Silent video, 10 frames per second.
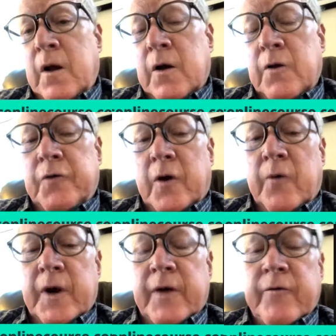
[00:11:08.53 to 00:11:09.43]
So I
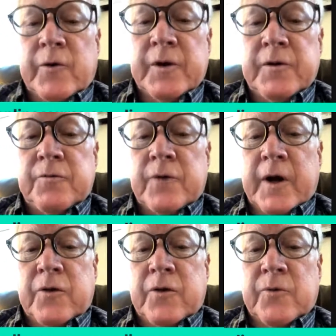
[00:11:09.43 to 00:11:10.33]
want everyone to
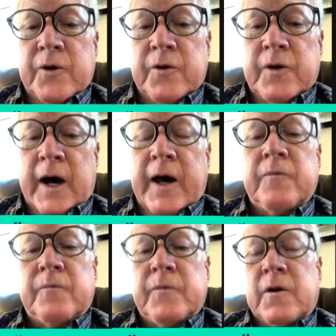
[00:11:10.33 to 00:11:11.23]
write the word
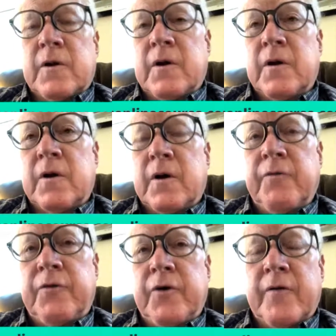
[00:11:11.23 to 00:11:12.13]
diet
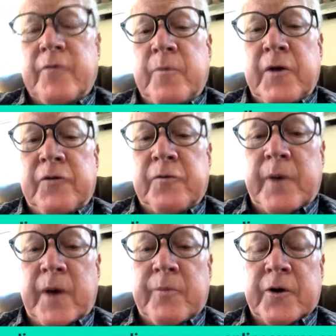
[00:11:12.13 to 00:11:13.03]
if you have a piece of
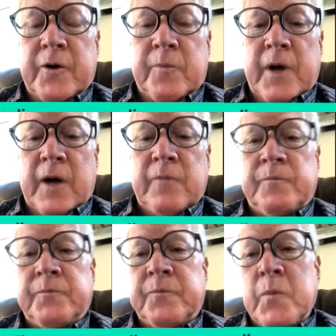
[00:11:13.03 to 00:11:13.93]
paper and a pen.
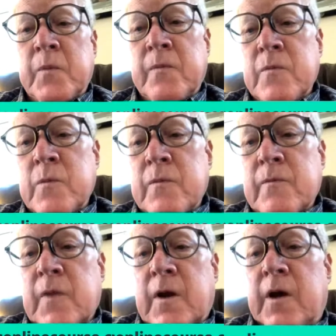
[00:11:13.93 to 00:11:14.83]

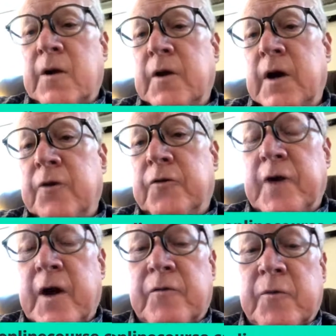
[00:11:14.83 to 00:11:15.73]
And on the other side of the